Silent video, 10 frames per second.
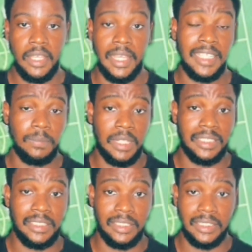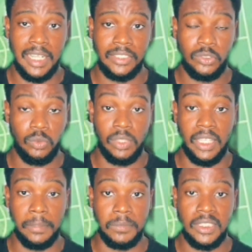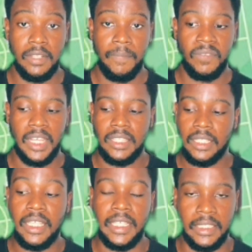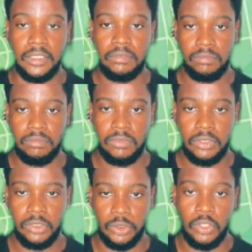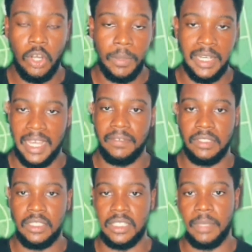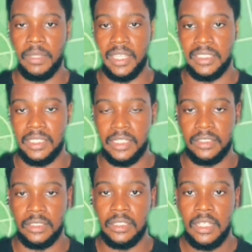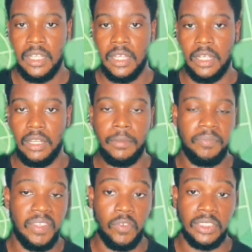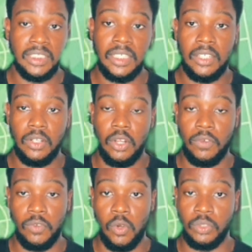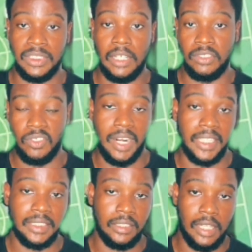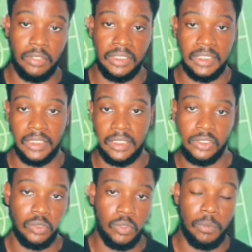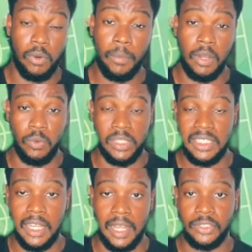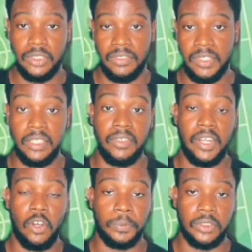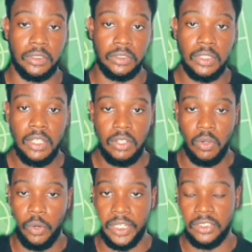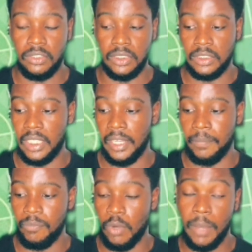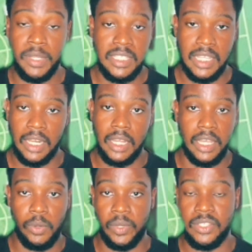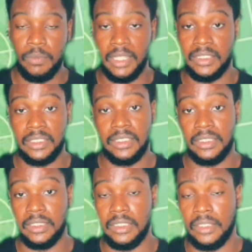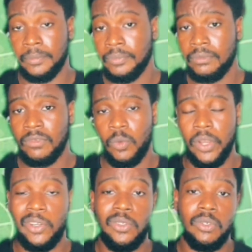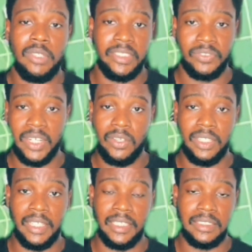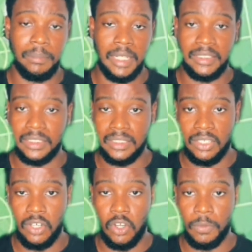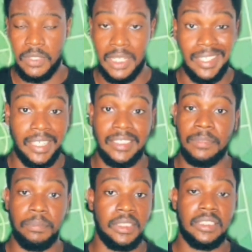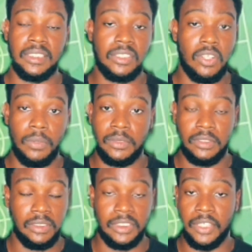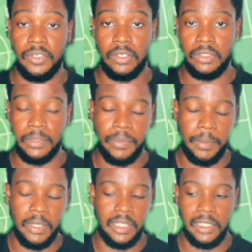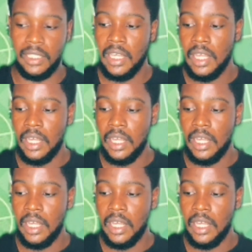He has blanked in his last 2 games. I think he should come alive in this game against Leicester. They've considered a lot of goals down the right and down the center, so Mbuemo and Wissa are actually really great options going into this game. Mohamed Salah away to Manchester City. We all know his record against the Manchester clubs and against the big 6 clubs in general in the Premier League.